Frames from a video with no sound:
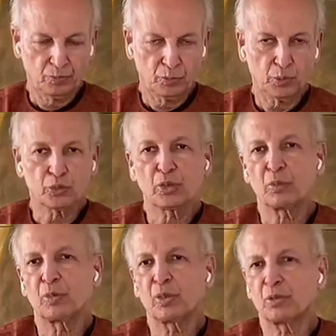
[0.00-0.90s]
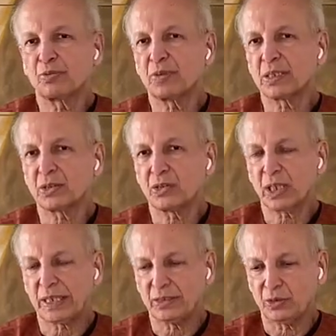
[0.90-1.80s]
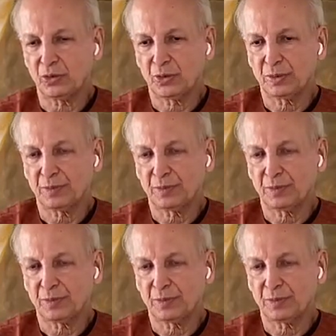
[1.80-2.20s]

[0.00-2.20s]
because there will be a lot of exchange.